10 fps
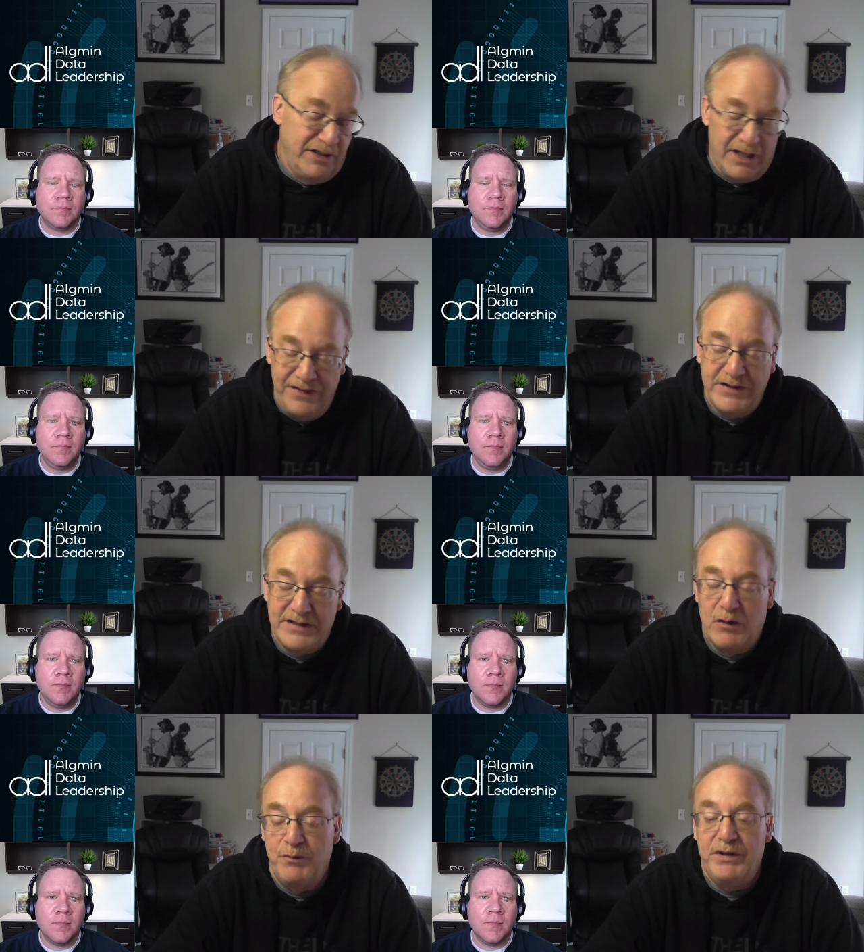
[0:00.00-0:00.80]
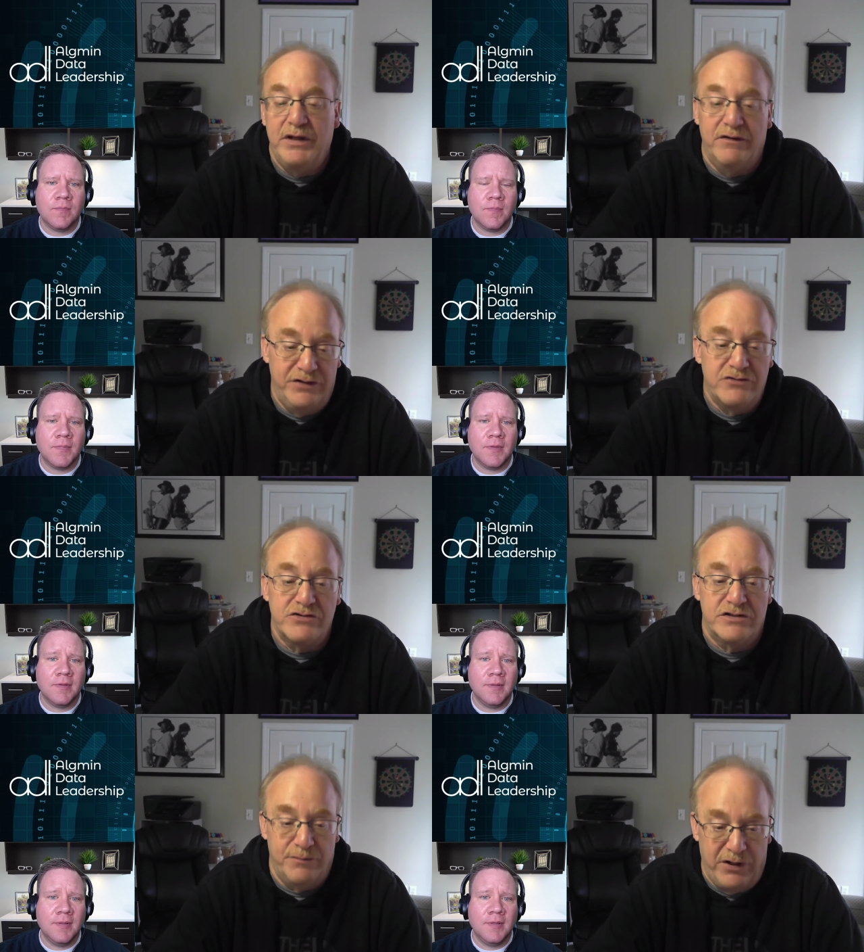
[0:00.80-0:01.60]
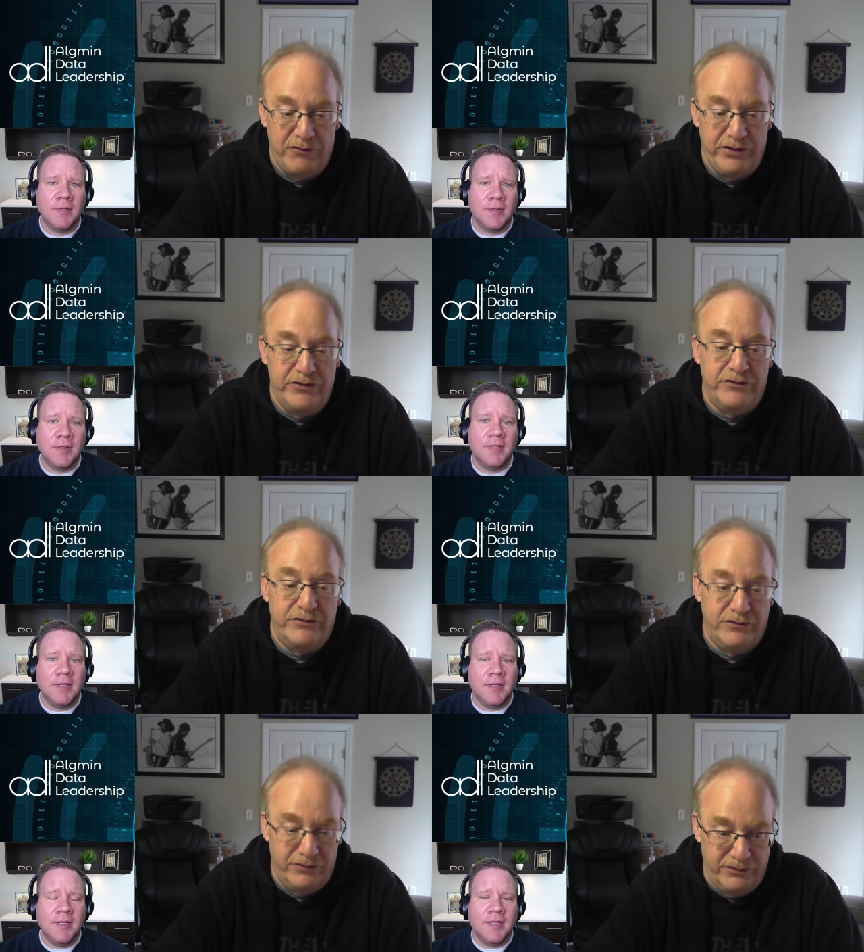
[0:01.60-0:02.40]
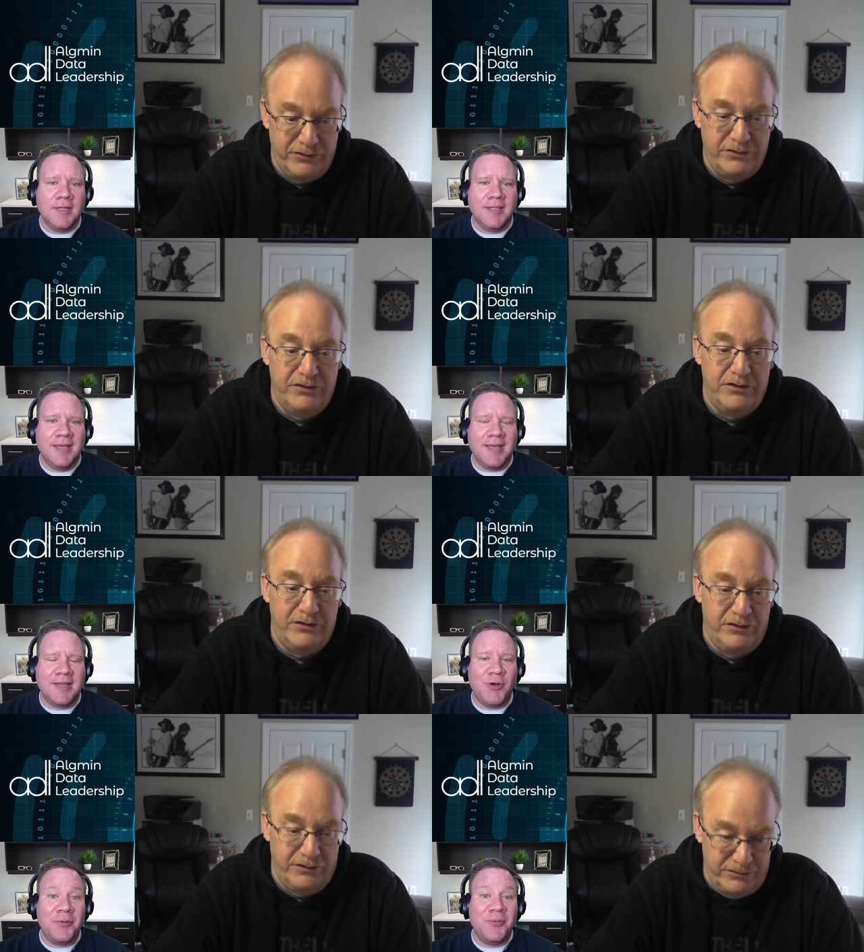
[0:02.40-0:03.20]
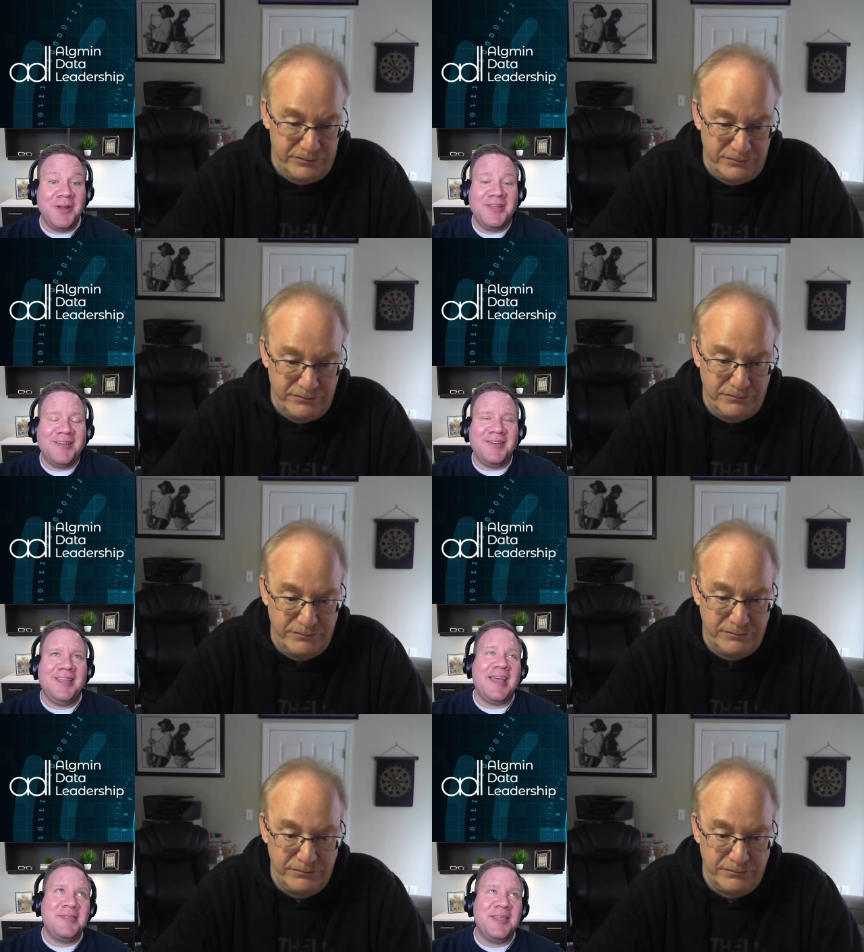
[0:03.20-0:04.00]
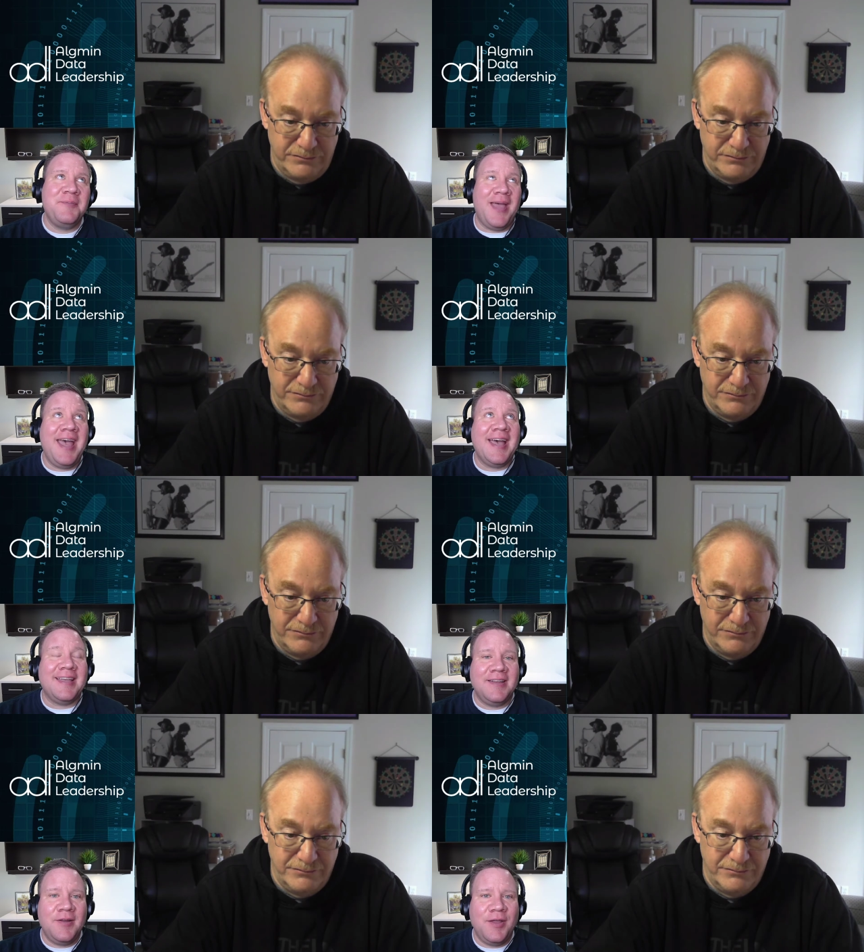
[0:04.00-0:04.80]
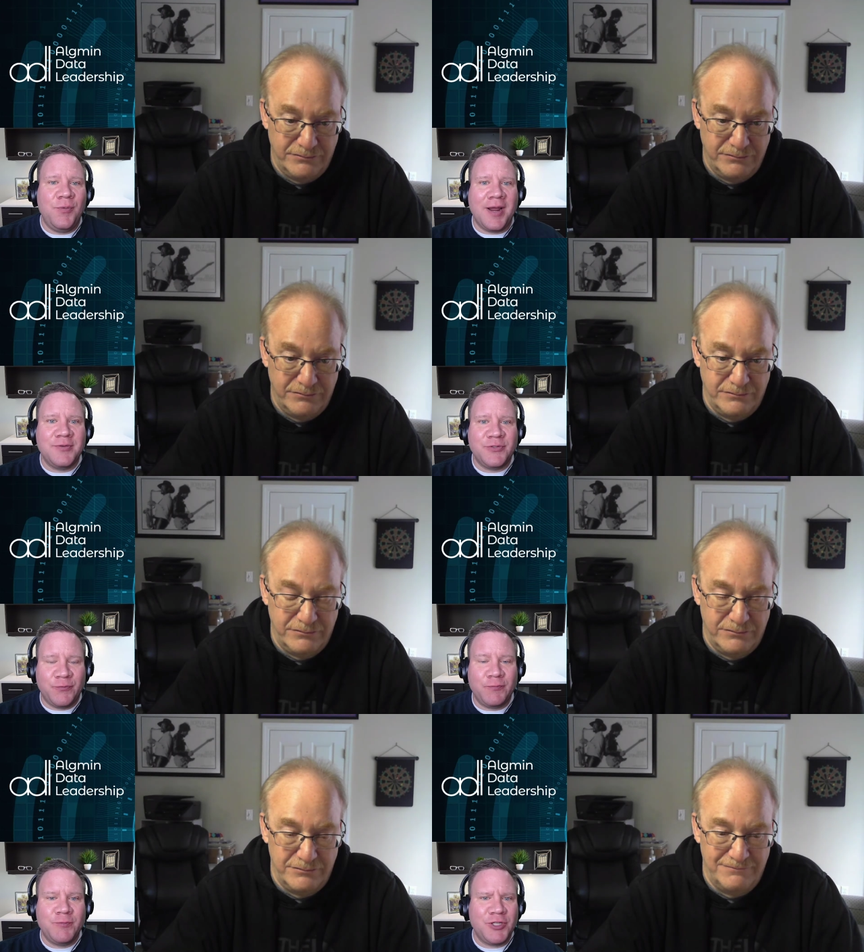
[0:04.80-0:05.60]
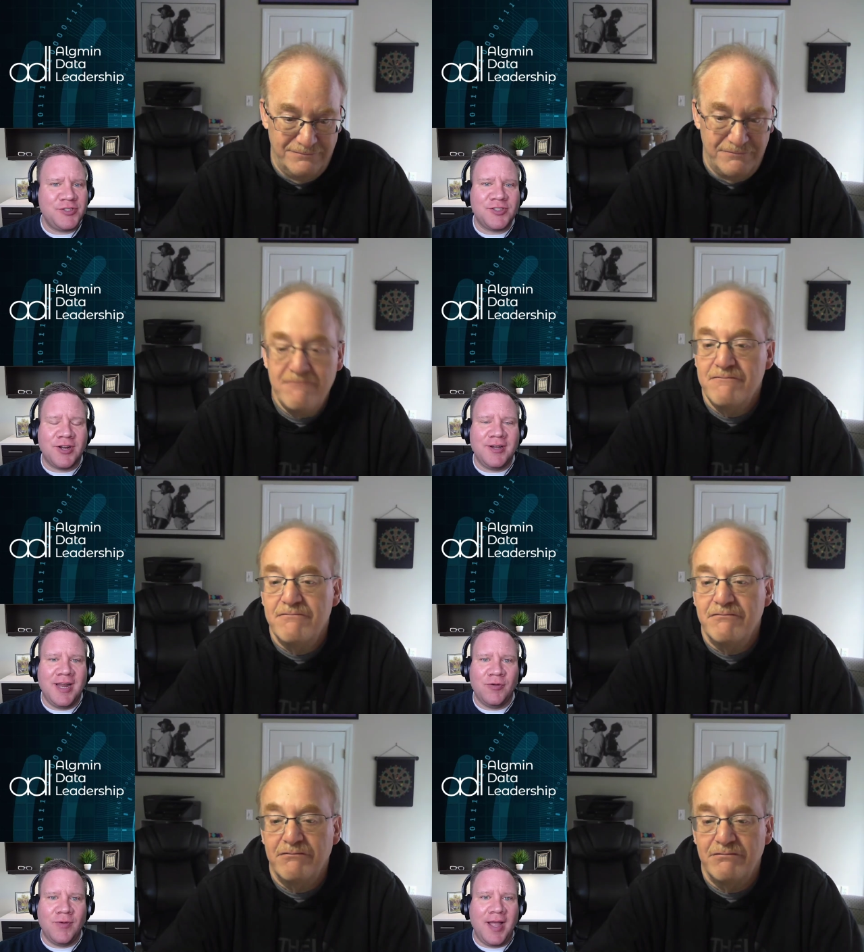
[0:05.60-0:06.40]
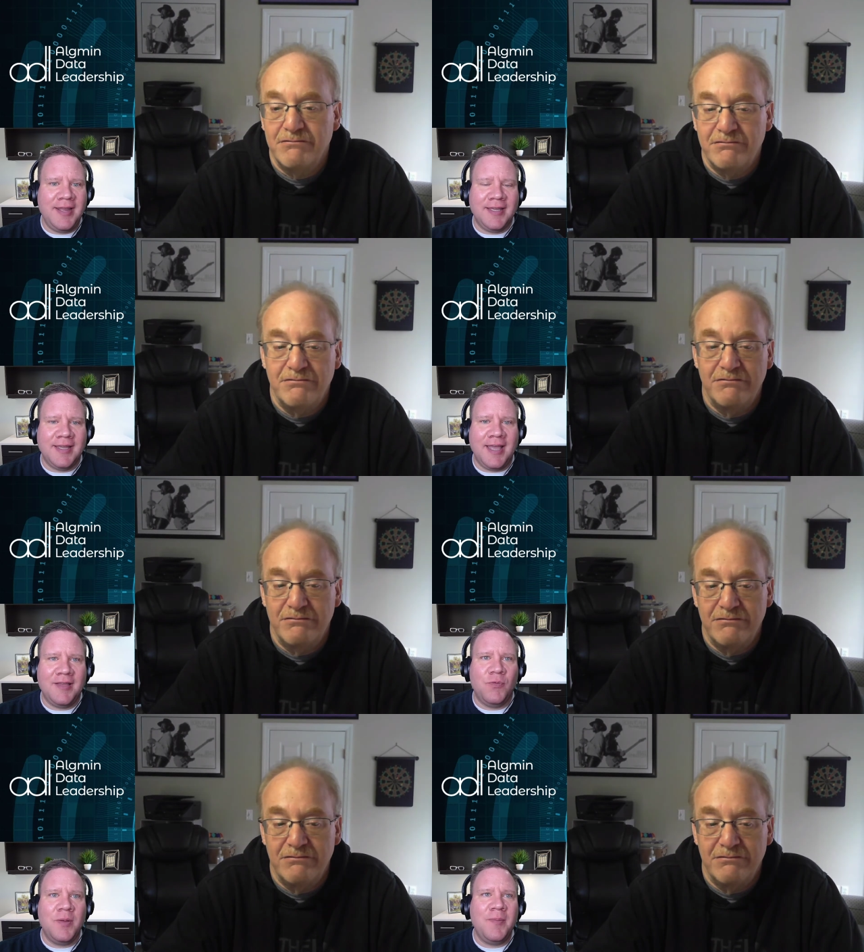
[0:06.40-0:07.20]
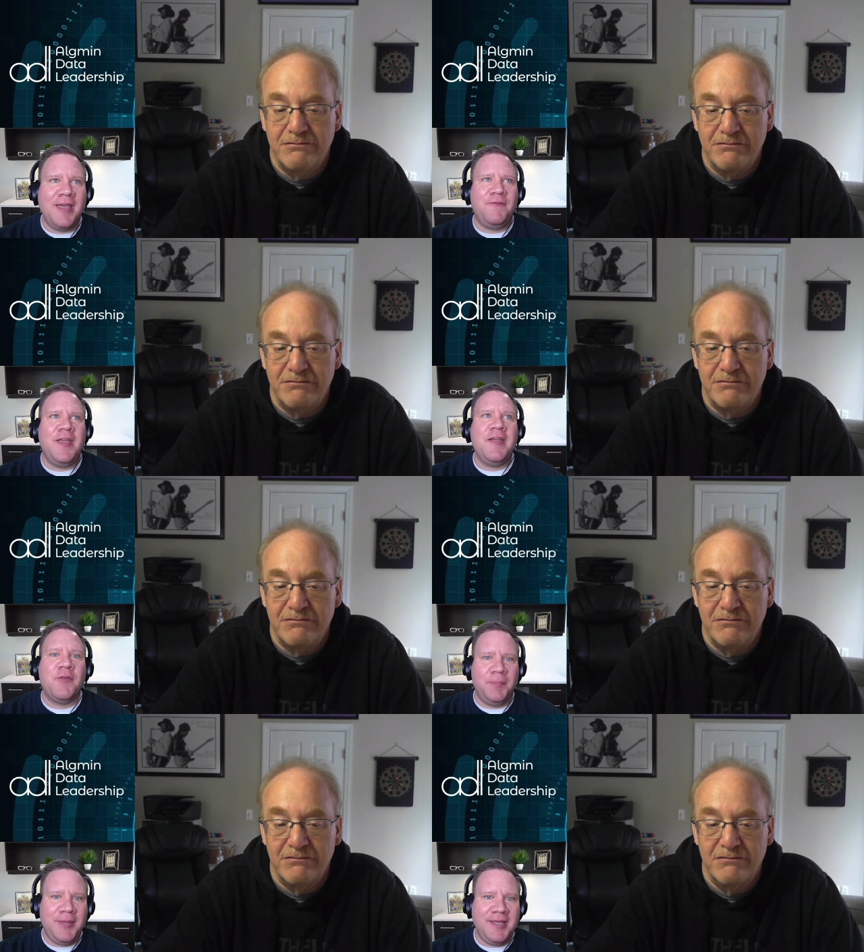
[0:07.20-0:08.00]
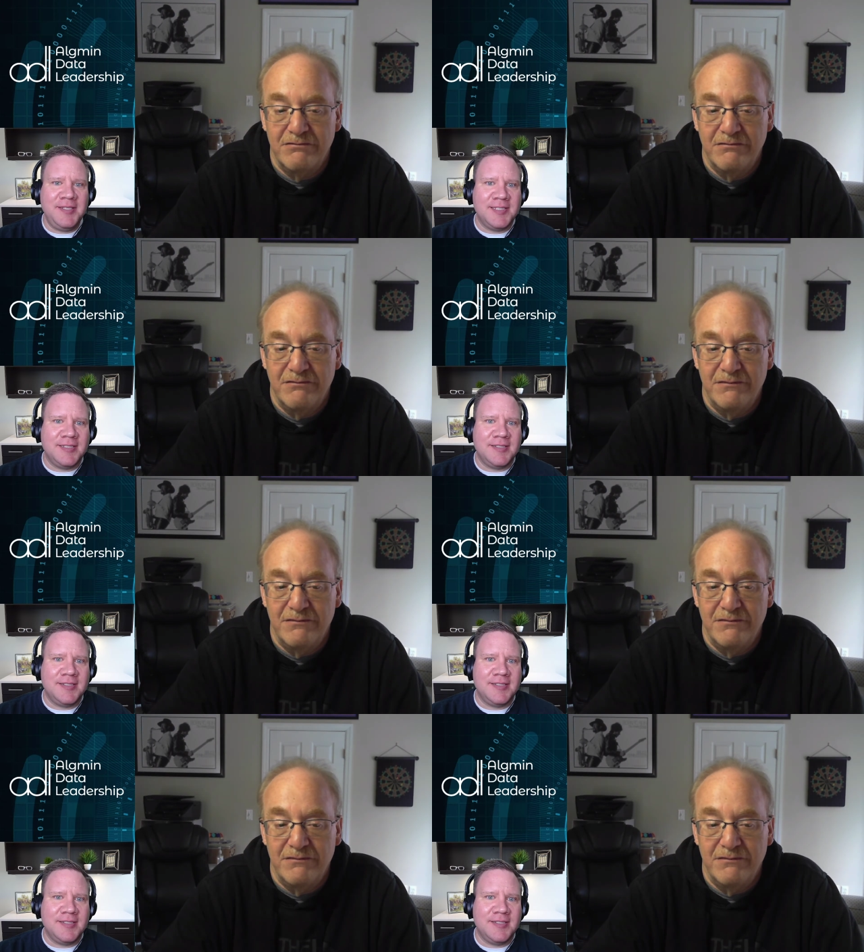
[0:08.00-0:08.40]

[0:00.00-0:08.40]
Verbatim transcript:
Speaker 1: I think that would be of interest to my readers.
Speaker 2: Yeah, well, I think back, and when I was just starting out writing, one of my favorite pieces,